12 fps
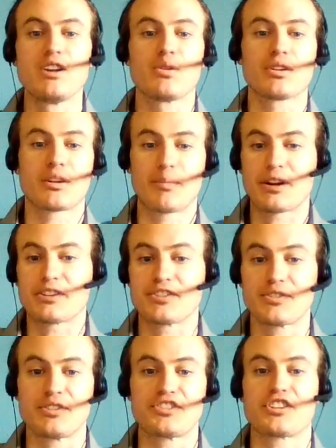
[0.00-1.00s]
compared to
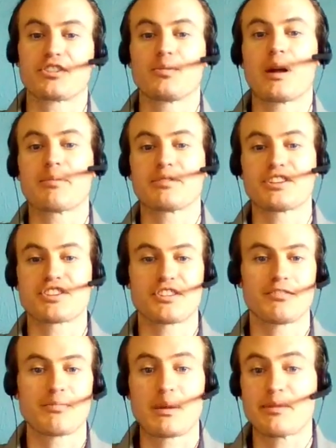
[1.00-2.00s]
a general population of
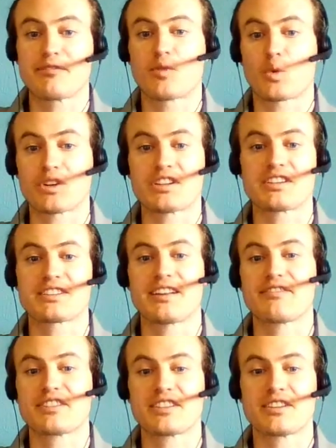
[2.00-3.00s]
maybe 40 to
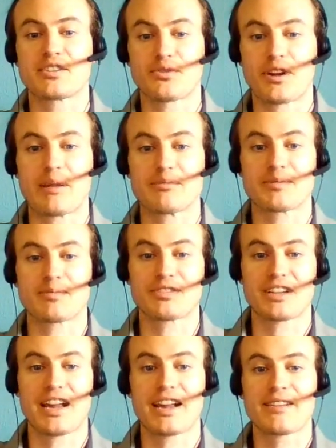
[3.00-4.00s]
70 grams per
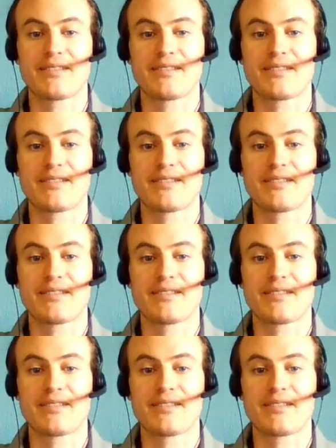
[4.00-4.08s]
day.